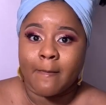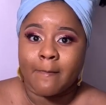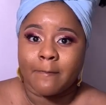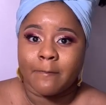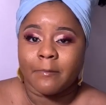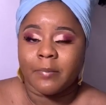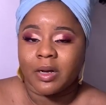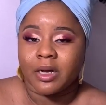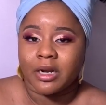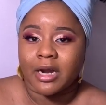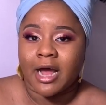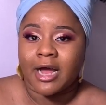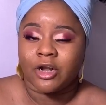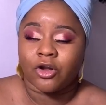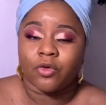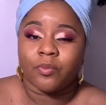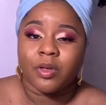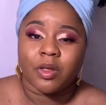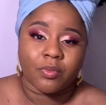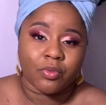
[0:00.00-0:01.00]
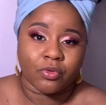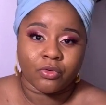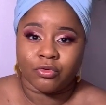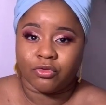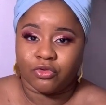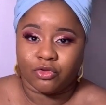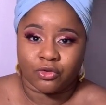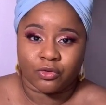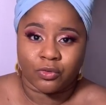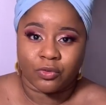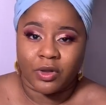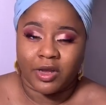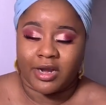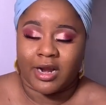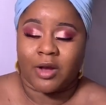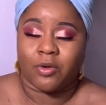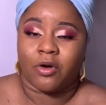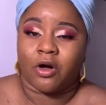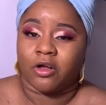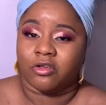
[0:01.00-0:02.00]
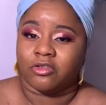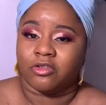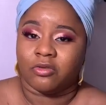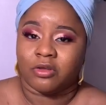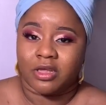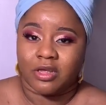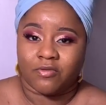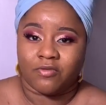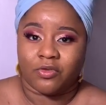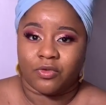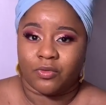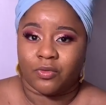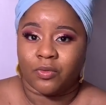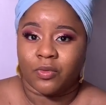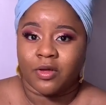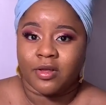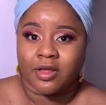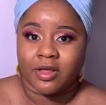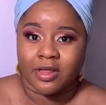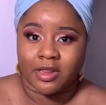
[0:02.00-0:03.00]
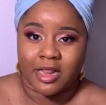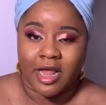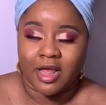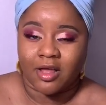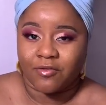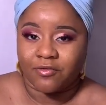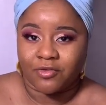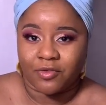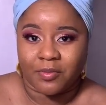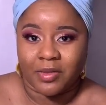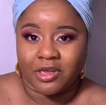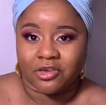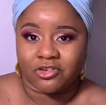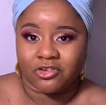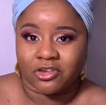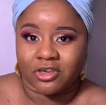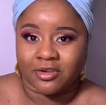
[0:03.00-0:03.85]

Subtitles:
but I know people who do, and I will also give you that information.